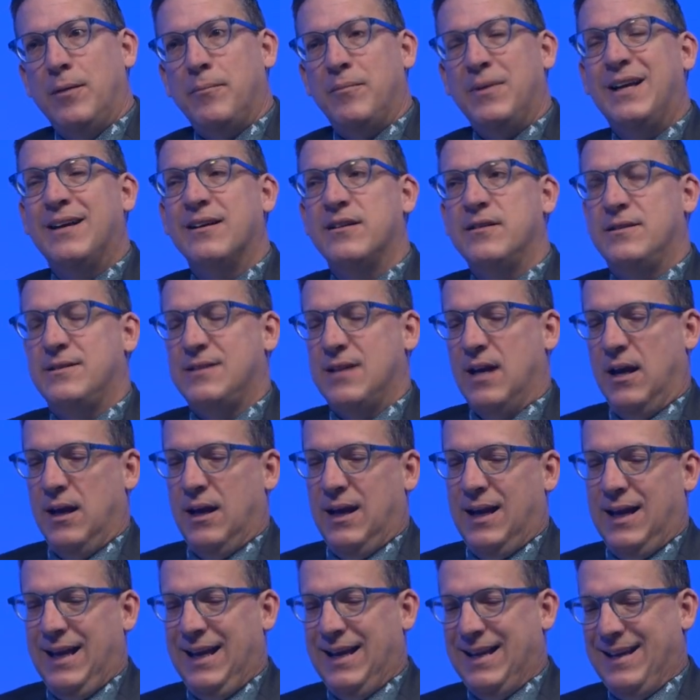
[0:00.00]
because
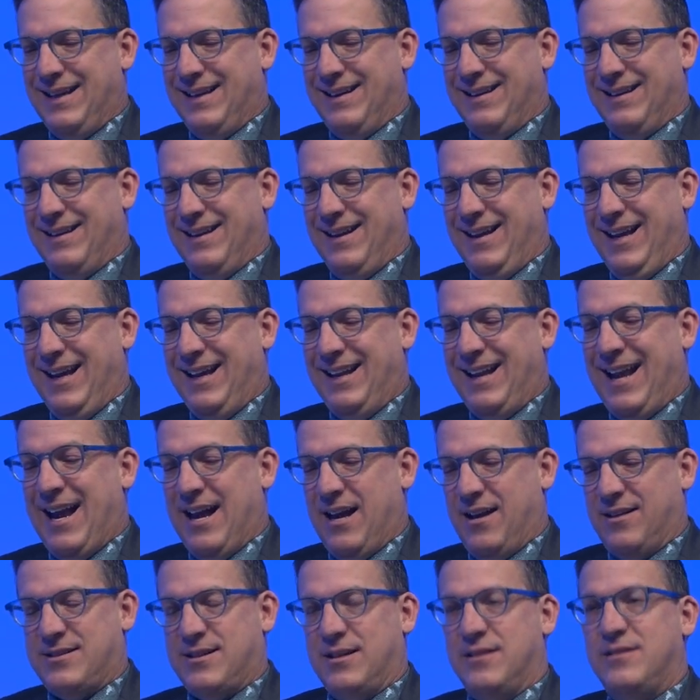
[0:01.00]
it
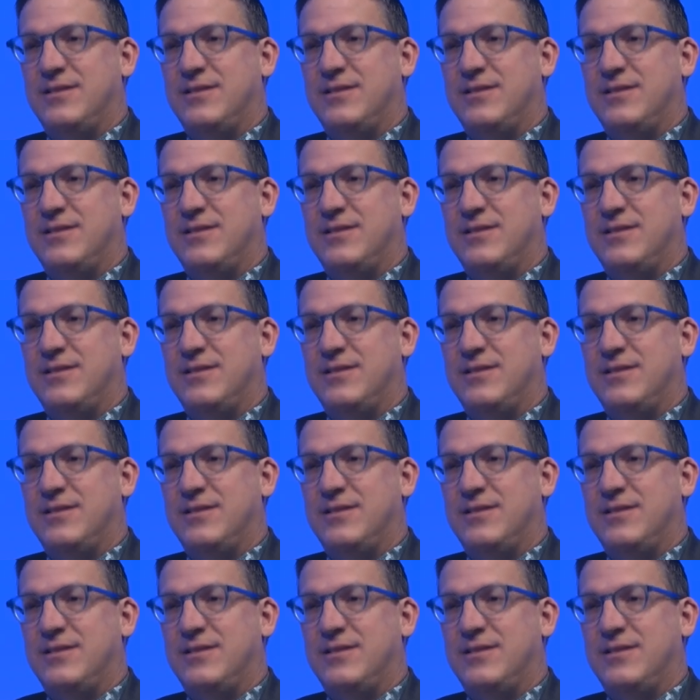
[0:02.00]
has a